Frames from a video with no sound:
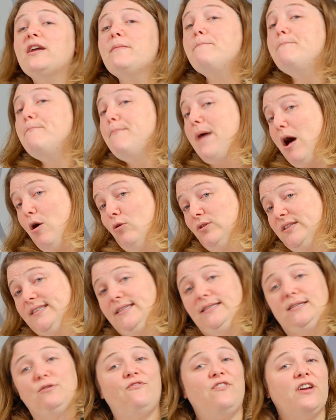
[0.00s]
it melts
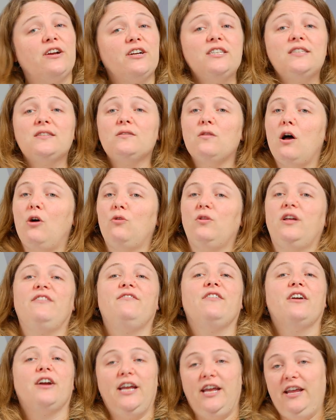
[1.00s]
very slowly,
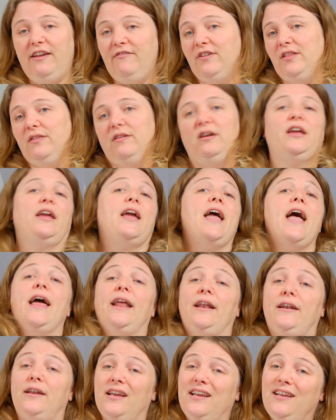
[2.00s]
very evenly,
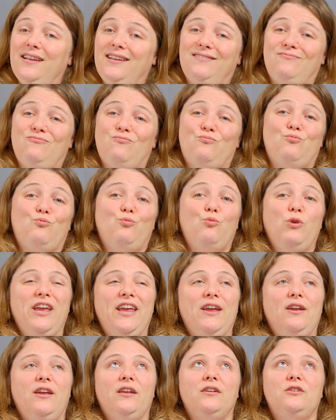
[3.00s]
and
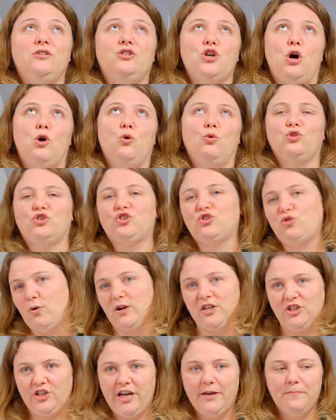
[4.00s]
we don't
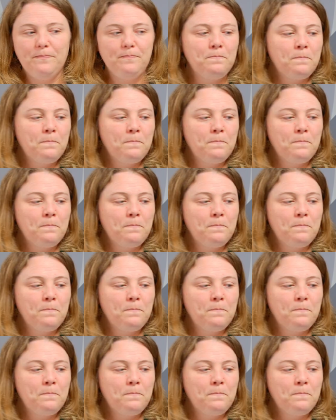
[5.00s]
scorch it.